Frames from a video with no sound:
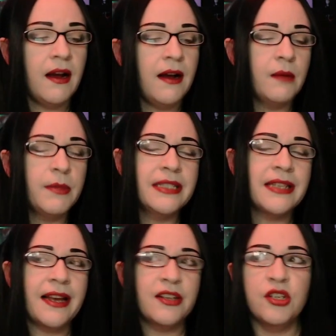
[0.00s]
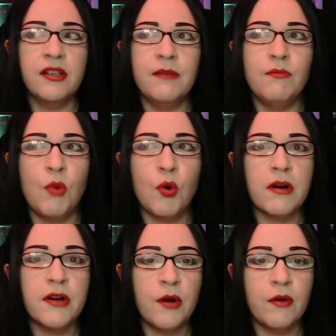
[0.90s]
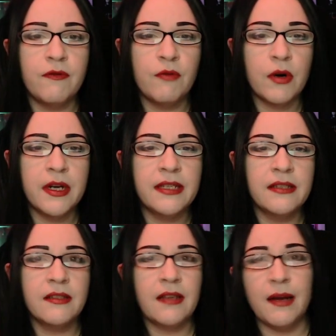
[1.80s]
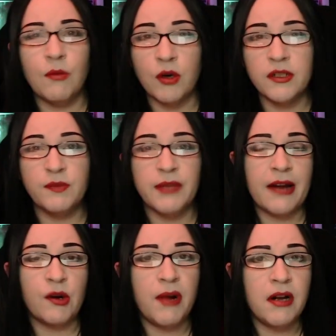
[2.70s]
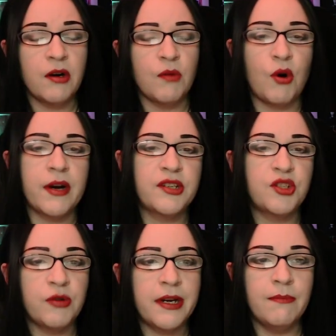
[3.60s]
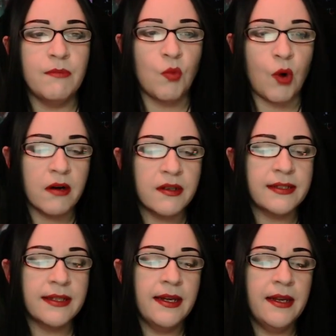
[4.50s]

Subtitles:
he's actually more known for his kind of more splatterpunk or more extreme works.